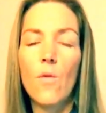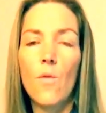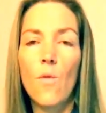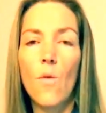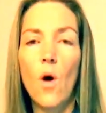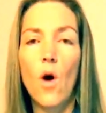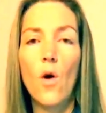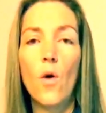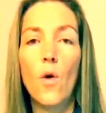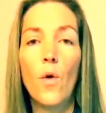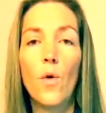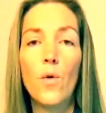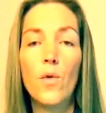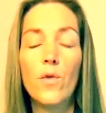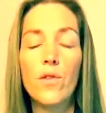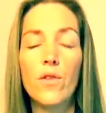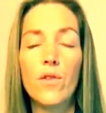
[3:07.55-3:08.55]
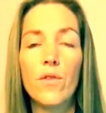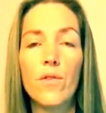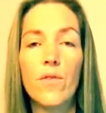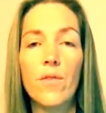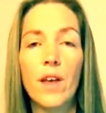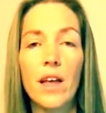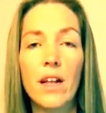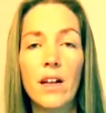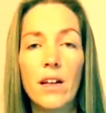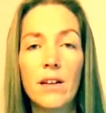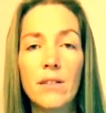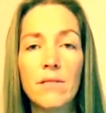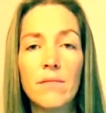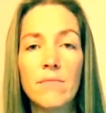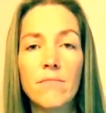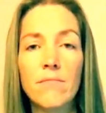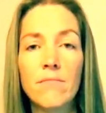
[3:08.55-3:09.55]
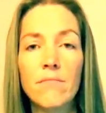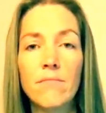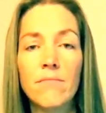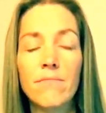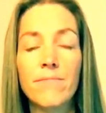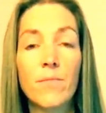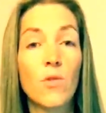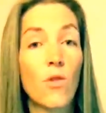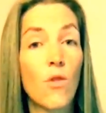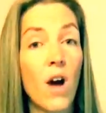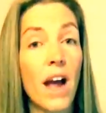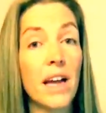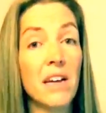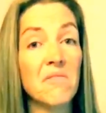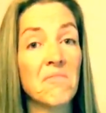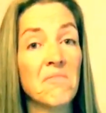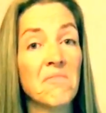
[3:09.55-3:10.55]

rose and fell? Great.